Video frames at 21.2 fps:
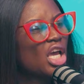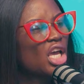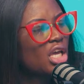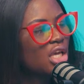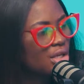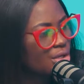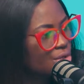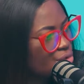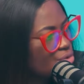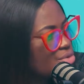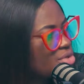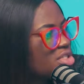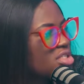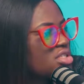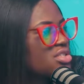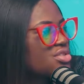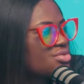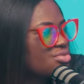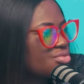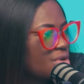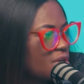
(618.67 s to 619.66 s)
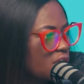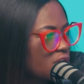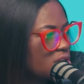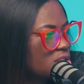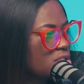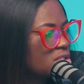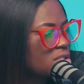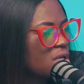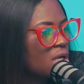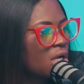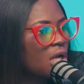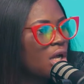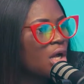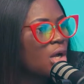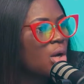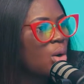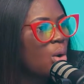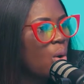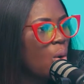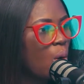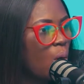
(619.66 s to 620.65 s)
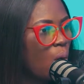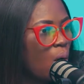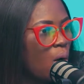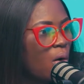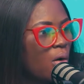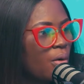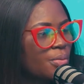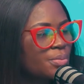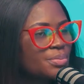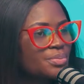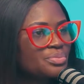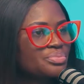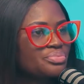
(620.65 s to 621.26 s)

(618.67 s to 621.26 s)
increase the rent, or